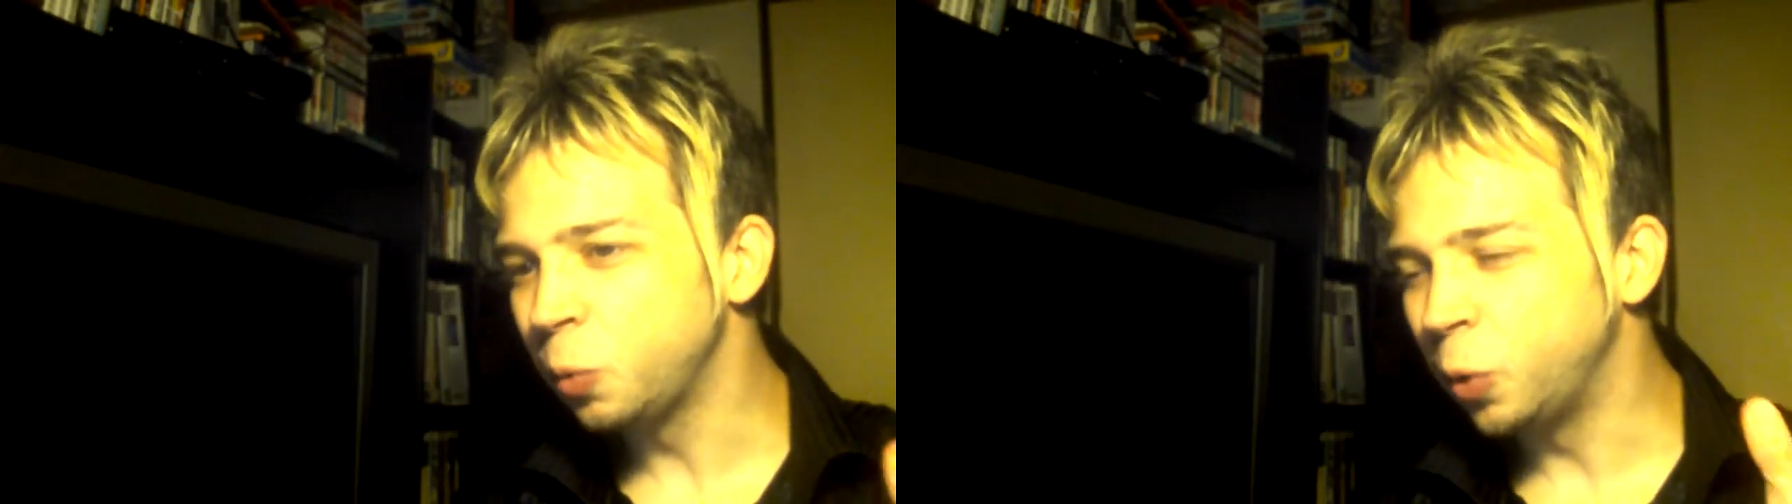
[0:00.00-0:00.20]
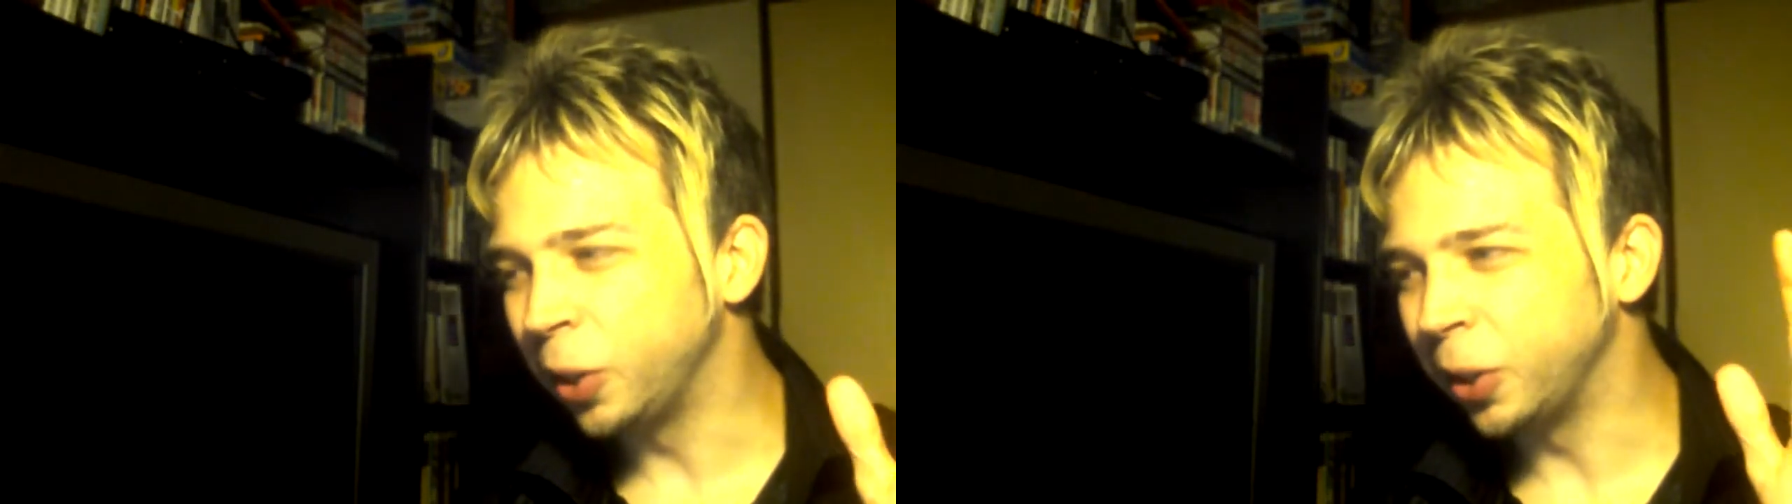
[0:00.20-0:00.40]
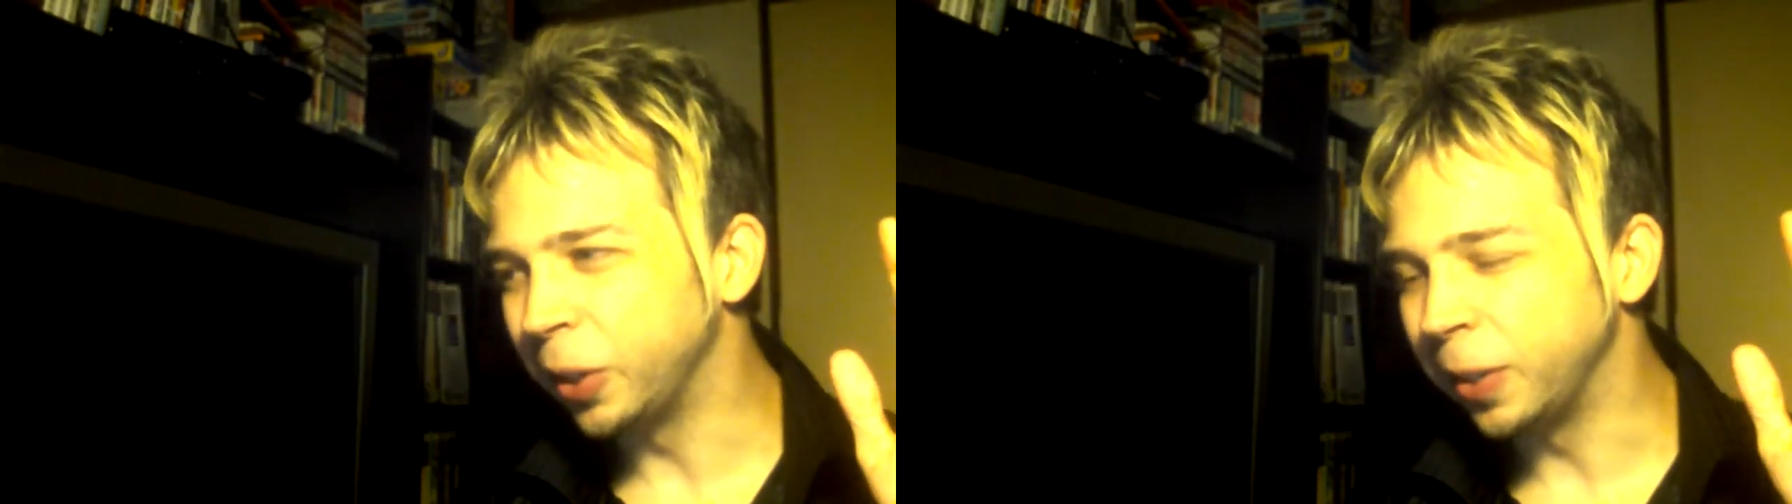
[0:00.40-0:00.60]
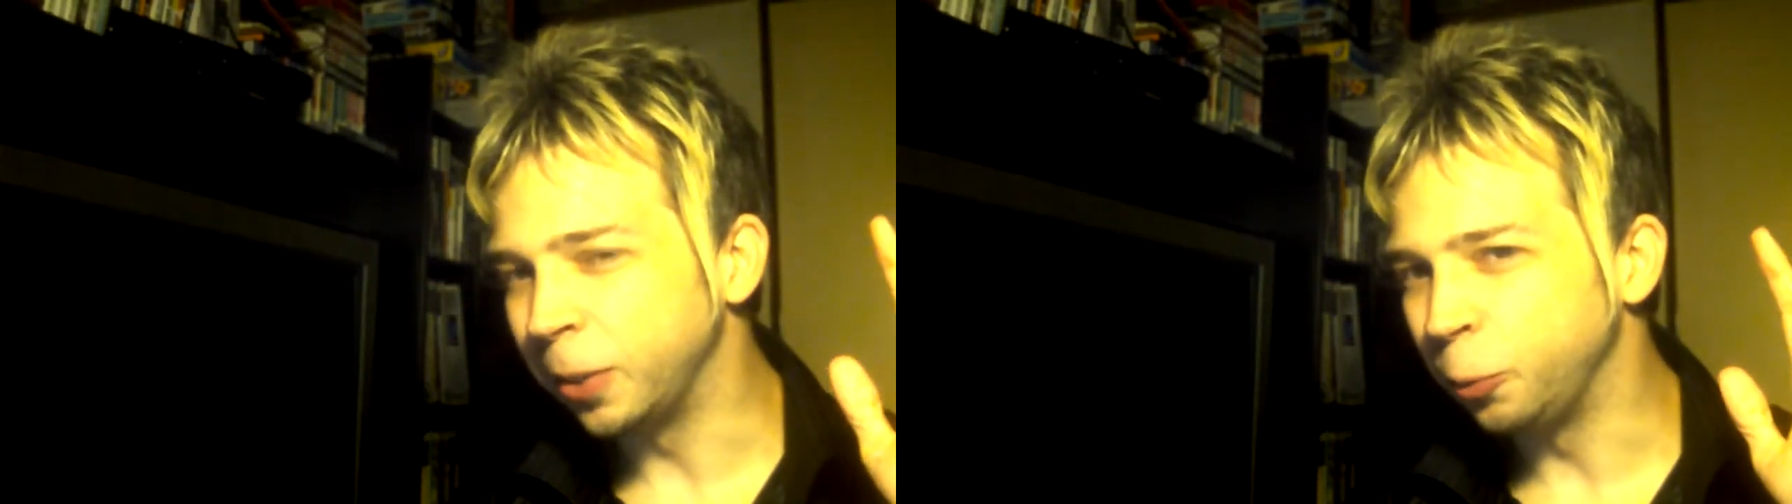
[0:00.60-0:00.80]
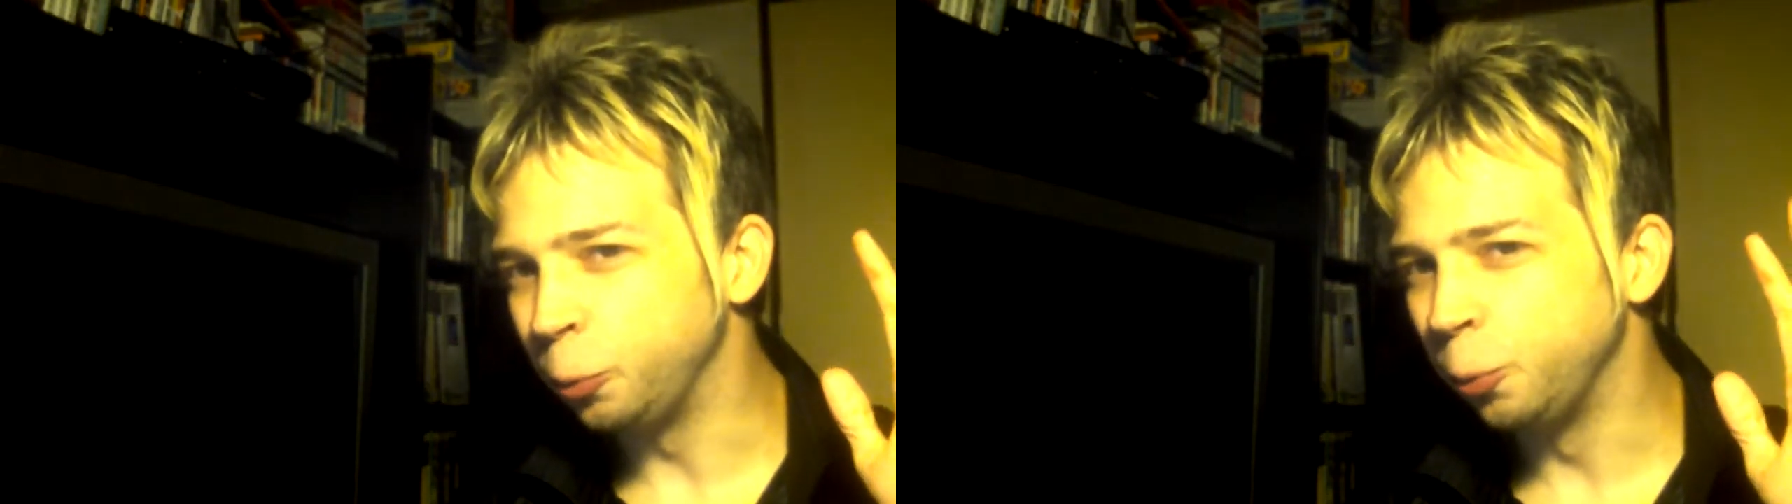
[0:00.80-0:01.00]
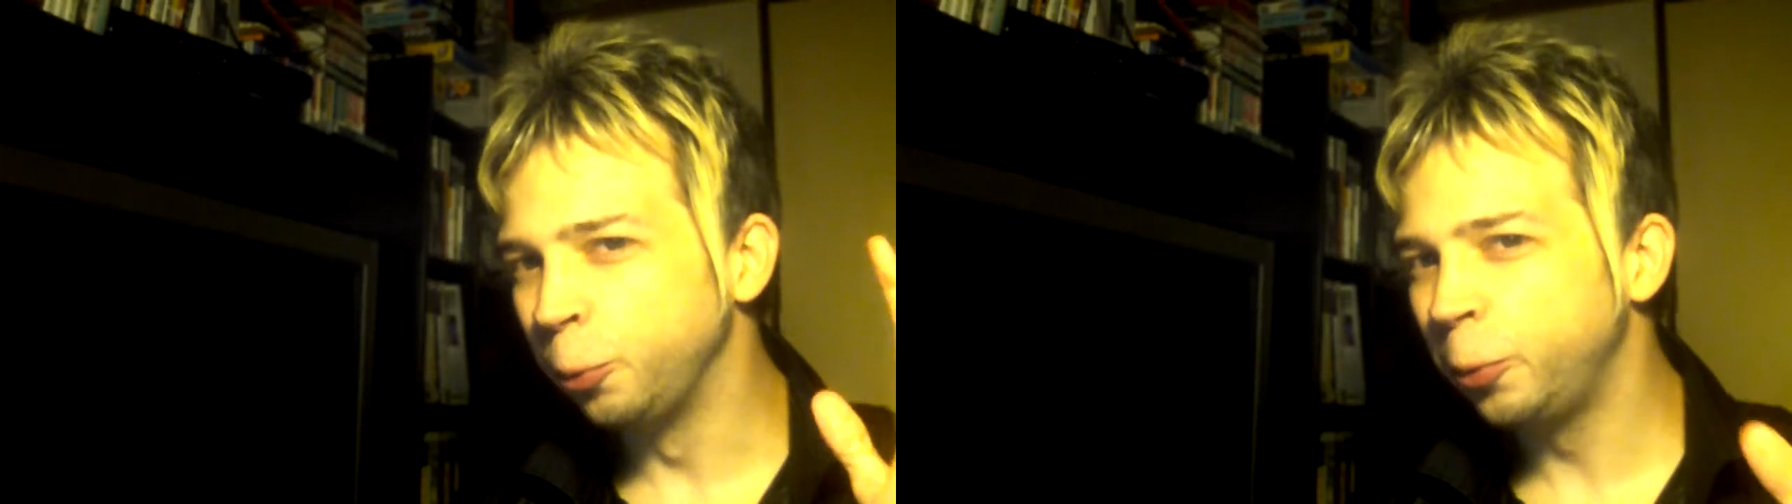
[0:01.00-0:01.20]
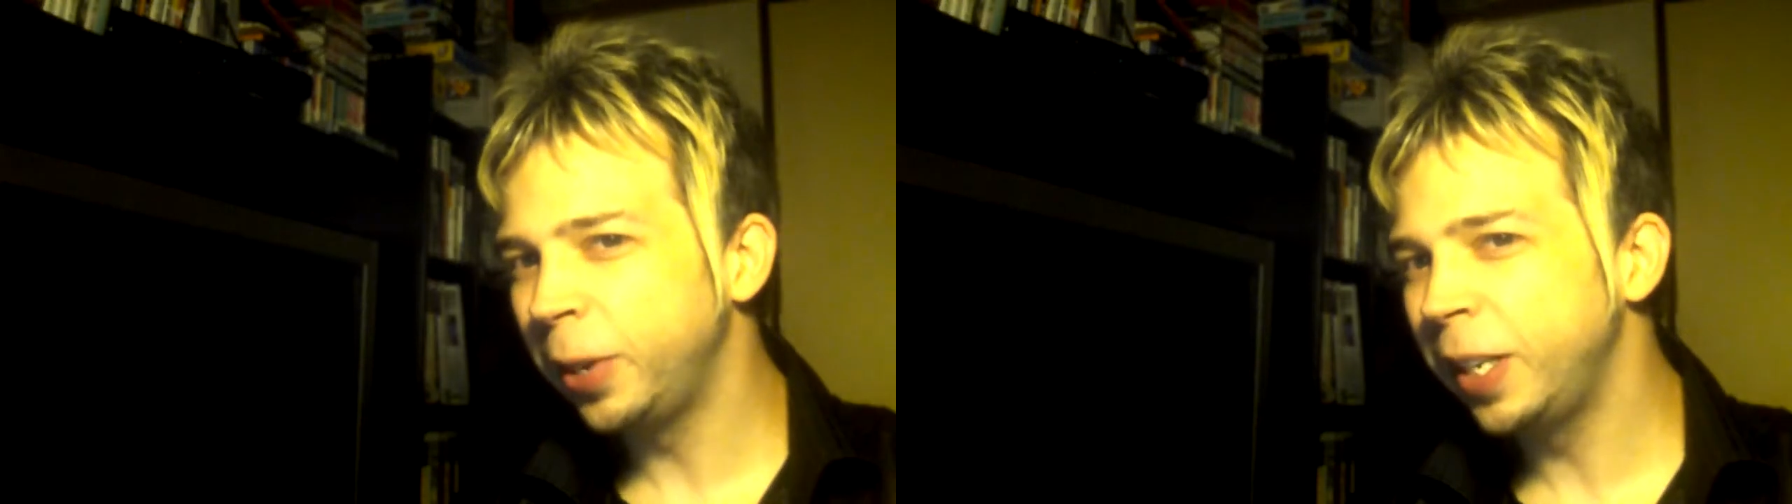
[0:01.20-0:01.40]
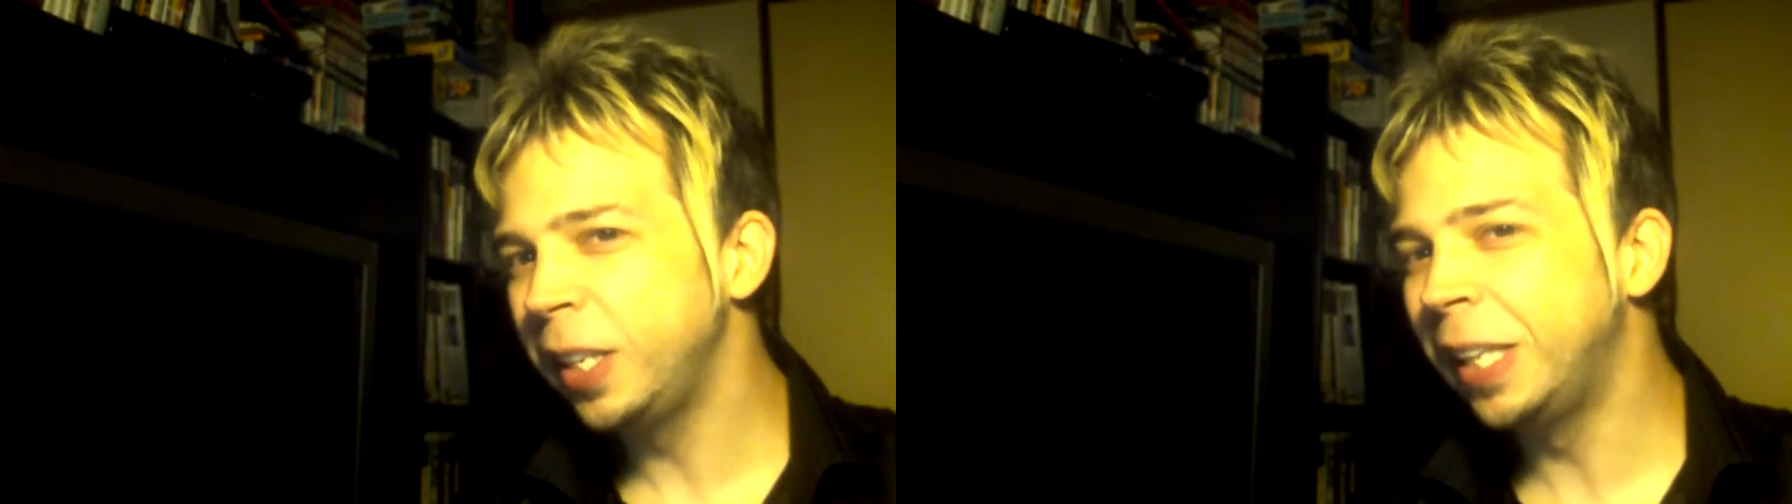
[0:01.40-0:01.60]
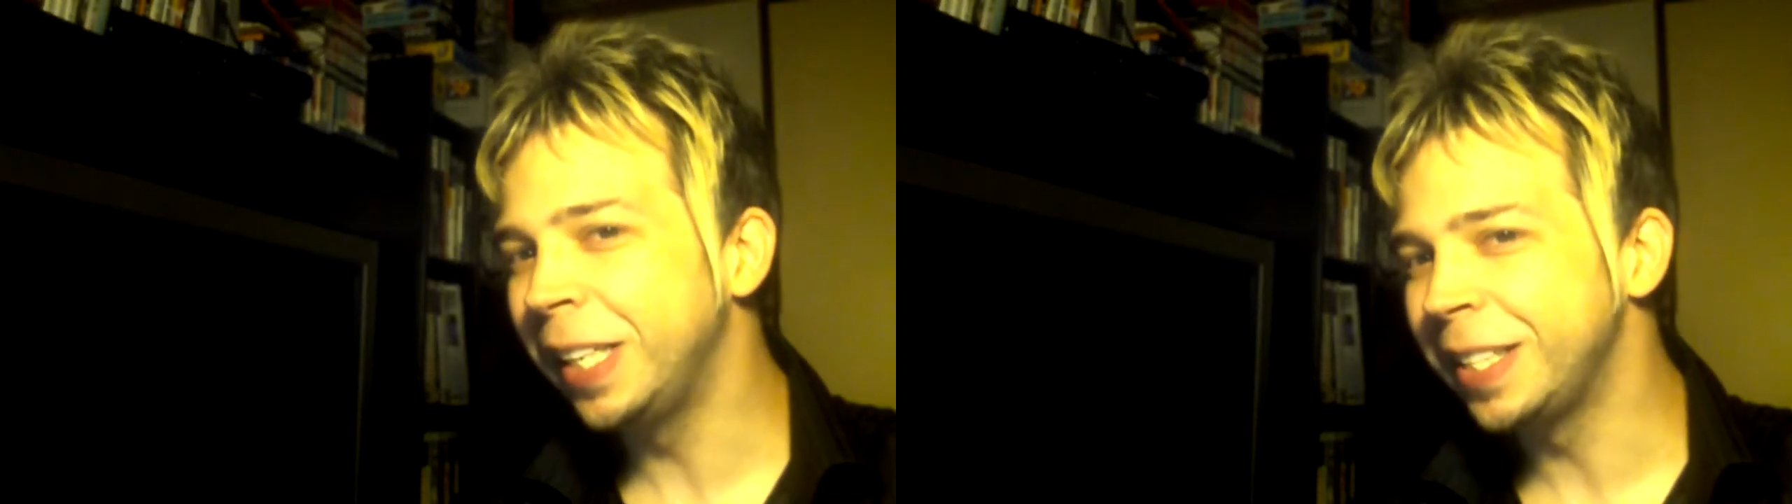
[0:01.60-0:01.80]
were really